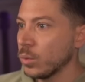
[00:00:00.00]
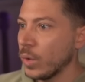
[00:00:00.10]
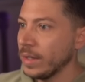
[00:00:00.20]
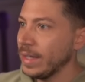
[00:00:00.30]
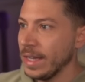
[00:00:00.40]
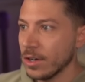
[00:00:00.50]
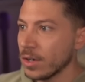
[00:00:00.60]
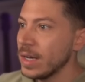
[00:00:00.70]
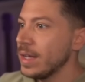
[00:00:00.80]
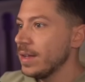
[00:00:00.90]
went
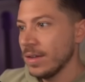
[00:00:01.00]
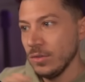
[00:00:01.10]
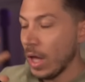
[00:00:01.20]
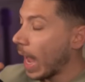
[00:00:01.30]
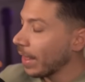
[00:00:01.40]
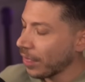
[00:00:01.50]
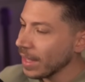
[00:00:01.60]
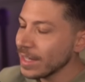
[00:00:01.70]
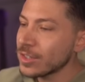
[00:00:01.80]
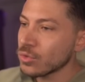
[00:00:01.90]
here. I
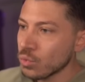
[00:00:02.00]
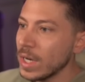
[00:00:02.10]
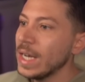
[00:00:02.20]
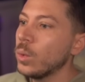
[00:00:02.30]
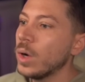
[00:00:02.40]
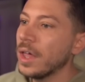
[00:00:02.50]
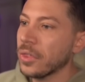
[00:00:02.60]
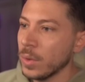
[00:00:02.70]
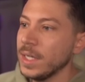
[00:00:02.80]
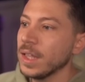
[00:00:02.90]
think it's really
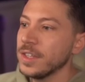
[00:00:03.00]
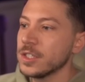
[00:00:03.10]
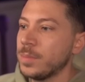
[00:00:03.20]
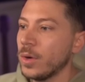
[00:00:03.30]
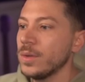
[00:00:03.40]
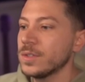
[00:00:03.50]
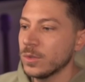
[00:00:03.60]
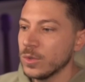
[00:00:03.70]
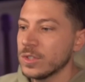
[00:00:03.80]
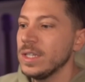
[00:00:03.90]
worth reading this post
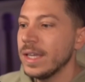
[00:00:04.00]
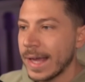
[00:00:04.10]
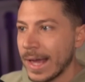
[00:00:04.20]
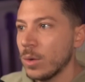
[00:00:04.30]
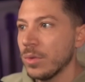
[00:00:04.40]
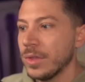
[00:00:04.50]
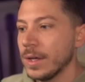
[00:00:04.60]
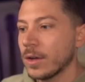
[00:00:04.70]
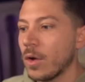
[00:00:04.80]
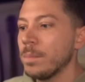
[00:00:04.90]
to see how
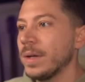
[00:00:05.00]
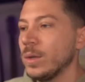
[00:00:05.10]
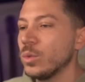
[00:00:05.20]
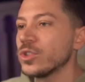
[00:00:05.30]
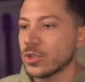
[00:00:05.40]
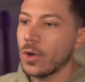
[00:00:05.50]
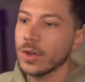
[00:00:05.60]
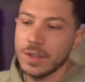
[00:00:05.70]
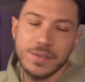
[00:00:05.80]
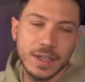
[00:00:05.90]
the company was
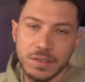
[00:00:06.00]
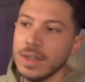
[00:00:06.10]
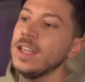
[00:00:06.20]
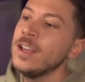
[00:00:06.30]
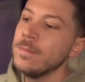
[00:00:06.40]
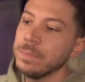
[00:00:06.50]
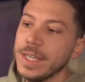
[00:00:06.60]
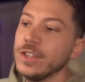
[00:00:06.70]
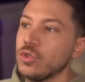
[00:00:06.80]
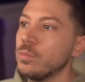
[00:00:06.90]
talked effectively
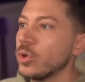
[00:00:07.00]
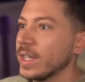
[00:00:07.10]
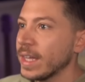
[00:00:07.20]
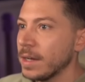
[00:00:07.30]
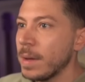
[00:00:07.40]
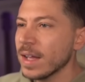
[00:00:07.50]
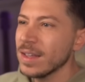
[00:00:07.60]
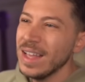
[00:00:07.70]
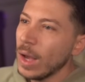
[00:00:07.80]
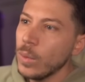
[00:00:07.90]
into bringing it back.
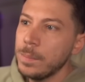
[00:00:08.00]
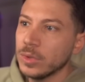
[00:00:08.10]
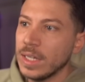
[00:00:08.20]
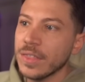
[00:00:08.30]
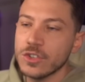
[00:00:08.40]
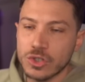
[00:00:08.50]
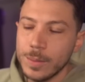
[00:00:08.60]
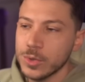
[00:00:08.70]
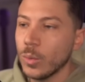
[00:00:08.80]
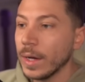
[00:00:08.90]
I will put a link in the
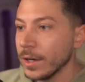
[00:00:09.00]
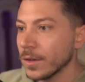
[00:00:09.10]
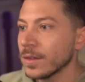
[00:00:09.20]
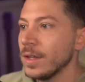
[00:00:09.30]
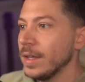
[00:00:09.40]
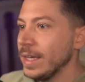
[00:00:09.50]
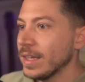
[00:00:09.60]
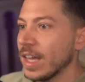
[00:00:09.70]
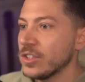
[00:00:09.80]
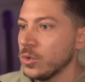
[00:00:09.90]
description, why not, in
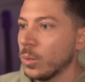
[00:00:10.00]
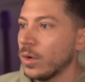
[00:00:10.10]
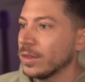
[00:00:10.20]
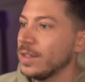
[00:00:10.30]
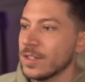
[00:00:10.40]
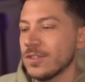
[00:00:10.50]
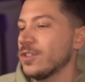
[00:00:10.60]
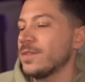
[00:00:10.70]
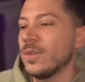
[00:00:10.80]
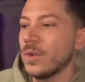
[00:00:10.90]
case you want this
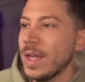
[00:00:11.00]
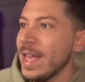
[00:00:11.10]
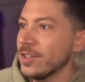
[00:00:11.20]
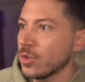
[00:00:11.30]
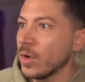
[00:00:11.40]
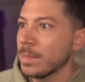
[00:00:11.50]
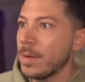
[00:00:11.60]
just for historic